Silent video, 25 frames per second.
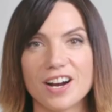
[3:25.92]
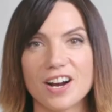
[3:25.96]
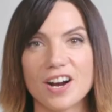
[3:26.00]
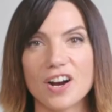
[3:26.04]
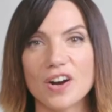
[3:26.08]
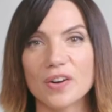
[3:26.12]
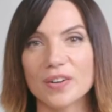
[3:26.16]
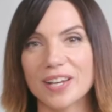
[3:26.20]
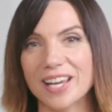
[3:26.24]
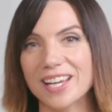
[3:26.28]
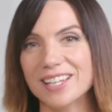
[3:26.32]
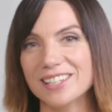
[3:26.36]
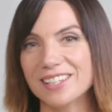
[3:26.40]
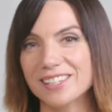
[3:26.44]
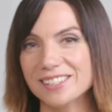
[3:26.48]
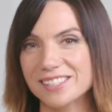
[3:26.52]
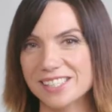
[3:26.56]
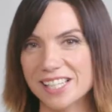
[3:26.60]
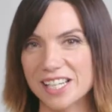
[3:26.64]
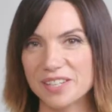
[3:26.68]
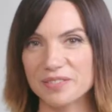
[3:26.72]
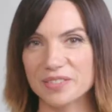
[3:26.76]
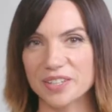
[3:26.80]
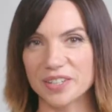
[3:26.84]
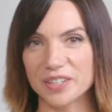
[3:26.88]
Okay, let's
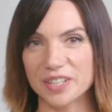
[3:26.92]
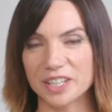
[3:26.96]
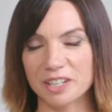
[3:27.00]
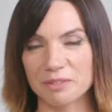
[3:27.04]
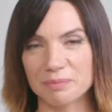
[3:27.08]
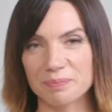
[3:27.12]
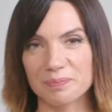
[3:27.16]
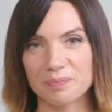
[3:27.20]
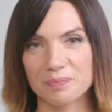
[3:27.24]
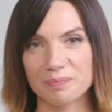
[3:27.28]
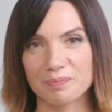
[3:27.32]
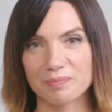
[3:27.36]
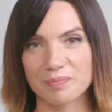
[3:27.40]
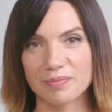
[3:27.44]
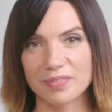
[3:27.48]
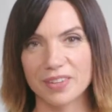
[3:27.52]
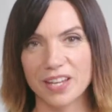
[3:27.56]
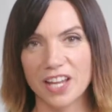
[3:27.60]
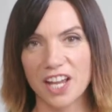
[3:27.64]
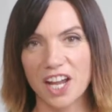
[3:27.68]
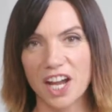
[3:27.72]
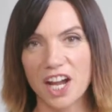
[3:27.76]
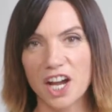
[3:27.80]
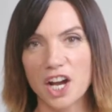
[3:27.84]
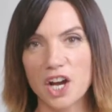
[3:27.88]
keep going.
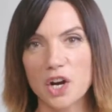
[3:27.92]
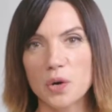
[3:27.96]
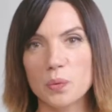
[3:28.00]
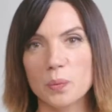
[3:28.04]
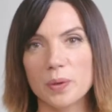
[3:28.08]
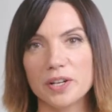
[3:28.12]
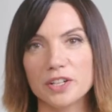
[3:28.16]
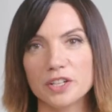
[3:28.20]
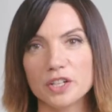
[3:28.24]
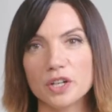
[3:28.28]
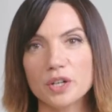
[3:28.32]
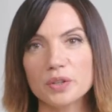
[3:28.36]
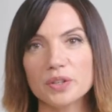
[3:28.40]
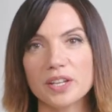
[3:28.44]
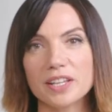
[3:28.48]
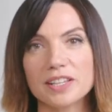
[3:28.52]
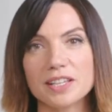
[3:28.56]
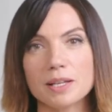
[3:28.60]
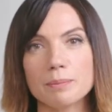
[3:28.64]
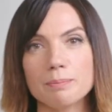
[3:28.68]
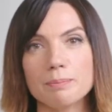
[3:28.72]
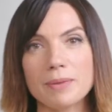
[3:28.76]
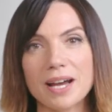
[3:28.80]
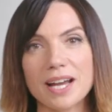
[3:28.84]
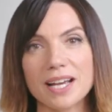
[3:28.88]
We know that
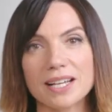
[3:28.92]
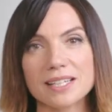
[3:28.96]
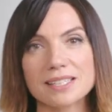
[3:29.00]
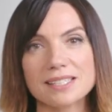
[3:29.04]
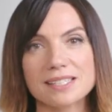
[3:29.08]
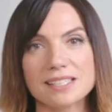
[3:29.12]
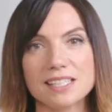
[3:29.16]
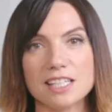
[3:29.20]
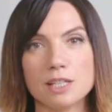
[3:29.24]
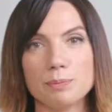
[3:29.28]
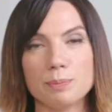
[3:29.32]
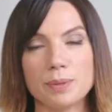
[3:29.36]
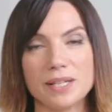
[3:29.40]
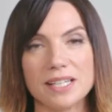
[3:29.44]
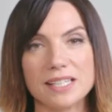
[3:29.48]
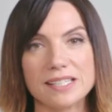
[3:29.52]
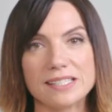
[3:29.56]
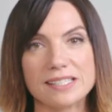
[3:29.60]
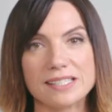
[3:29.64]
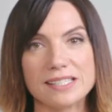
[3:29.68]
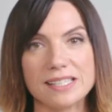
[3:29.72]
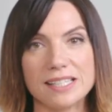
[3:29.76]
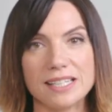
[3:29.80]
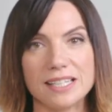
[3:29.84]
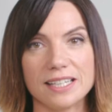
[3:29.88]
the max
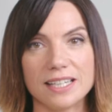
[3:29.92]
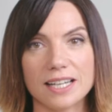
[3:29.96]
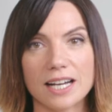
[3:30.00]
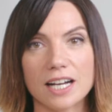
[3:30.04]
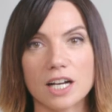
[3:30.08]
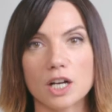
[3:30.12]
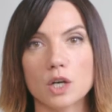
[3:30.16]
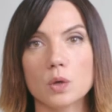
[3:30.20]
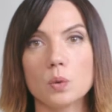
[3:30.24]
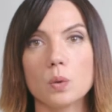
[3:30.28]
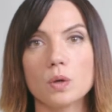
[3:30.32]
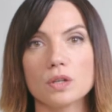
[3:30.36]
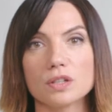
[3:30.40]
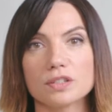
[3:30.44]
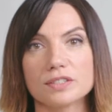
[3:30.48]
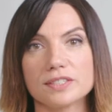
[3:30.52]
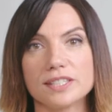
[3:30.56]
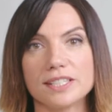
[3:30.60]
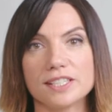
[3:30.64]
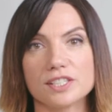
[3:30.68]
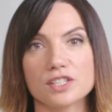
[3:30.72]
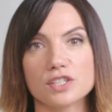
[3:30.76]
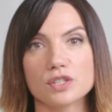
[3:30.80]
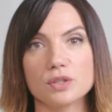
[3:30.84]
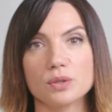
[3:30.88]
CPC and
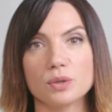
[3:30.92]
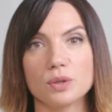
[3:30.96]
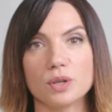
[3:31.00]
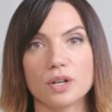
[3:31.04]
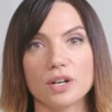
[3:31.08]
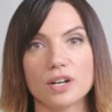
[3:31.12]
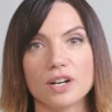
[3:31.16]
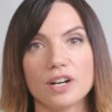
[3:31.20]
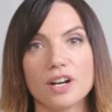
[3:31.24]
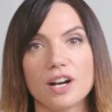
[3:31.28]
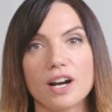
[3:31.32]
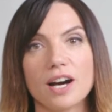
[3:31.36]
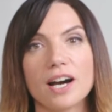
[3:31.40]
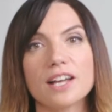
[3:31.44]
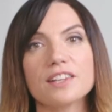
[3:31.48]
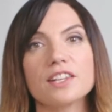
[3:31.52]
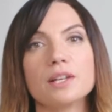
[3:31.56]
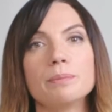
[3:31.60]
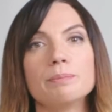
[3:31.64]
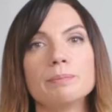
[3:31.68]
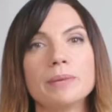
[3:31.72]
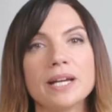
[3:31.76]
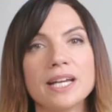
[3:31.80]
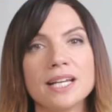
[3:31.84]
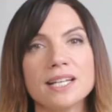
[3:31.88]
quality score are the
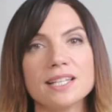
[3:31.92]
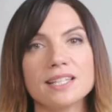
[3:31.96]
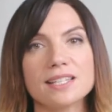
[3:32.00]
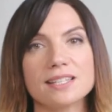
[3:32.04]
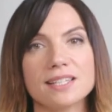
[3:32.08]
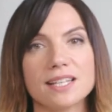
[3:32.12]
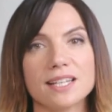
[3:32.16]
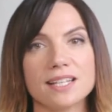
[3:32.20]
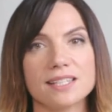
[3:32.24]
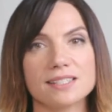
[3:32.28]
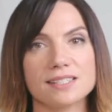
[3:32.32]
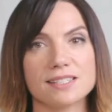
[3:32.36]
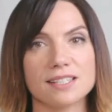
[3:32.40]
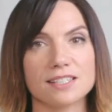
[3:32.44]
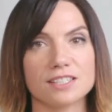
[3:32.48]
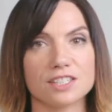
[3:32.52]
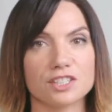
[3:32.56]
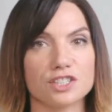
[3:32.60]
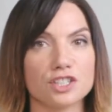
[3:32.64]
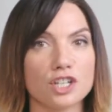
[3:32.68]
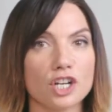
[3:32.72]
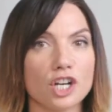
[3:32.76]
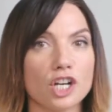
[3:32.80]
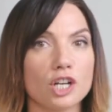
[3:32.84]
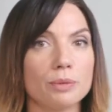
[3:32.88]
main things that
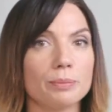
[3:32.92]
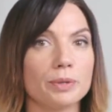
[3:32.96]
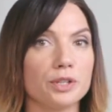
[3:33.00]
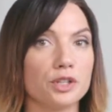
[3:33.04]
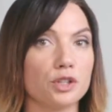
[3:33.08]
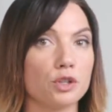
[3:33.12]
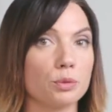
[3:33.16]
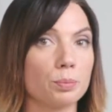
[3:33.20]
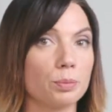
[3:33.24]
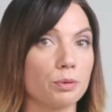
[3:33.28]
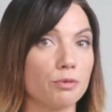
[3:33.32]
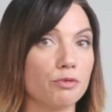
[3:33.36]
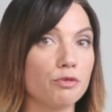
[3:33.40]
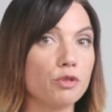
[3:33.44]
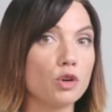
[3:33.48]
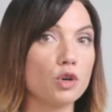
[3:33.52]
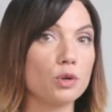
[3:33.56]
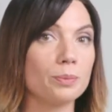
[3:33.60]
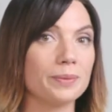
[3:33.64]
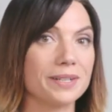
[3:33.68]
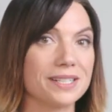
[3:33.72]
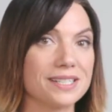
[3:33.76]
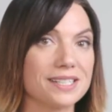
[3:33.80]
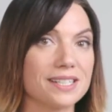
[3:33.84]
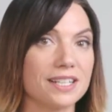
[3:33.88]
determine your
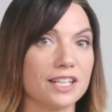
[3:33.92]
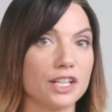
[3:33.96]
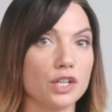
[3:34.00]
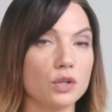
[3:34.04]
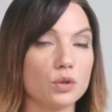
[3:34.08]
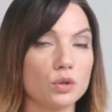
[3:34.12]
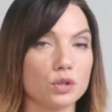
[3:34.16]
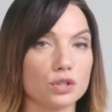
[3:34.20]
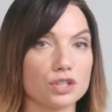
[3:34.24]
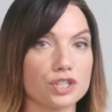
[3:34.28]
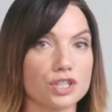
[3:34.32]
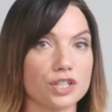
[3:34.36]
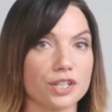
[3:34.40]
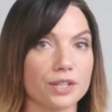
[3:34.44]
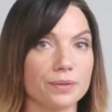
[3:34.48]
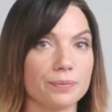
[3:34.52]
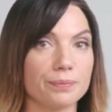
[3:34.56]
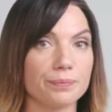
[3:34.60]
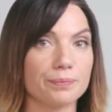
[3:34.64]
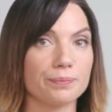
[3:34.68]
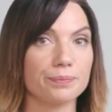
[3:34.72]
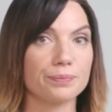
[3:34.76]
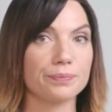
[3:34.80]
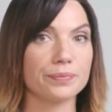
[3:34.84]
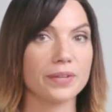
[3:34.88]
performance in the
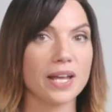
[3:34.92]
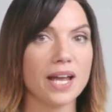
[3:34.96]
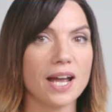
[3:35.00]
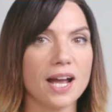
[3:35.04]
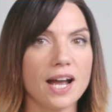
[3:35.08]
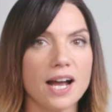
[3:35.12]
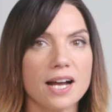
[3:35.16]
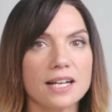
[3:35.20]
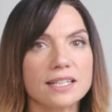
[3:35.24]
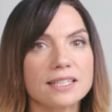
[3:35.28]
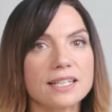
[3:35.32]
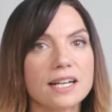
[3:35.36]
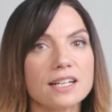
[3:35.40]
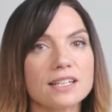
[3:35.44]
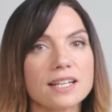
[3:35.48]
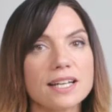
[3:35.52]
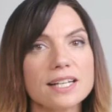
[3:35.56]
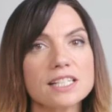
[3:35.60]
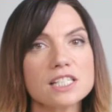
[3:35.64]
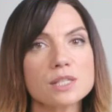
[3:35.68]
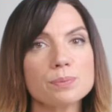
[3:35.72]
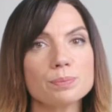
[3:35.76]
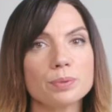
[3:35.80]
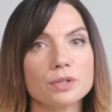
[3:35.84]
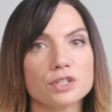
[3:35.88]
auction. Now
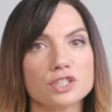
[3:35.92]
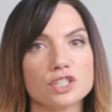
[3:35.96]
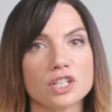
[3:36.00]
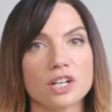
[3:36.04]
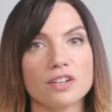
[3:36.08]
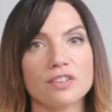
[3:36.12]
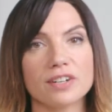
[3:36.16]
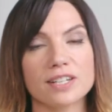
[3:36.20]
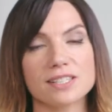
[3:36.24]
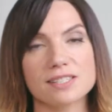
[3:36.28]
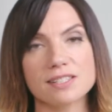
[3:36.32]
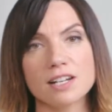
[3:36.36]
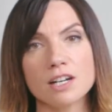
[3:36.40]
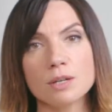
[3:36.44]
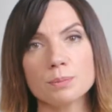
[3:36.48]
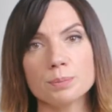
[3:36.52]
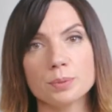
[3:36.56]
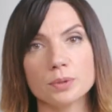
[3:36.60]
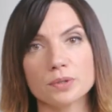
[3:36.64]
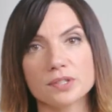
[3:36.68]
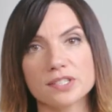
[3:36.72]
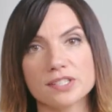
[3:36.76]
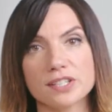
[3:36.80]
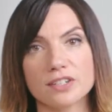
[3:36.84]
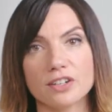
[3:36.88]
let's push our
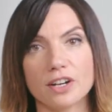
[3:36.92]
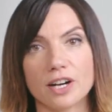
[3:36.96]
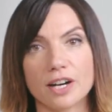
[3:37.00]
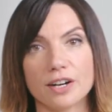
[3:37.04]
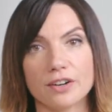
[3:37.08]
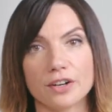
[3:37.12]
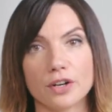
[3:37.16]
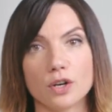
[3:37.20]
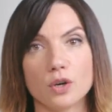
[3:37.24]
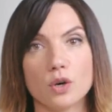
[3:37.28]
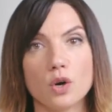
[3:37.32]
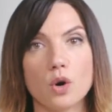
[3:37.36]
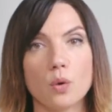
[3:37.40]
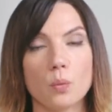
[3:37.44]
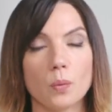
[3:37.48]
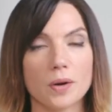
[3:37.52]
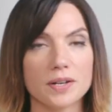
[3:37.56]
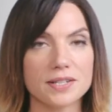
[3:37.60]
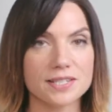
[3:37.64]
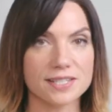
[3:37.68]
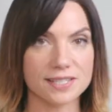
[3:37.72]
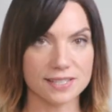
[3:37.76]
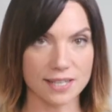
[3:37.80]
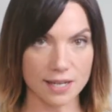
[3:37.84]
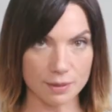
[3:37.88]
example scenario
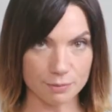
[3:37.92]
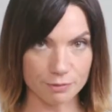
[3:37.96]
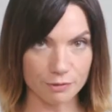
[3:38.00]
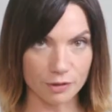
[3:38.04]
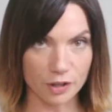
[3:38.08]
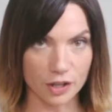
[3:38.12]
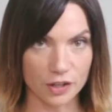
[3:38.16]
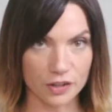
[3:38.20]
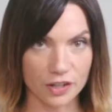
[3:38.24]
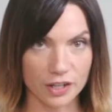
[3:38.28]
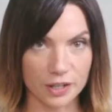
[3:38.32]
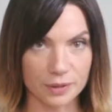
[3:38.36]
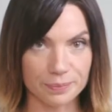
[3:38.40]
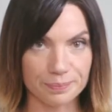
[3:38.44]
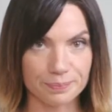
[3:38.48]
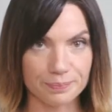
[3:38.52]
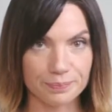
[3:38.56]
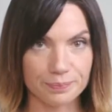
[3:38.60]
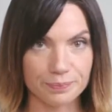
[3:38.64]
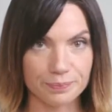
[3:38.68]
one step further.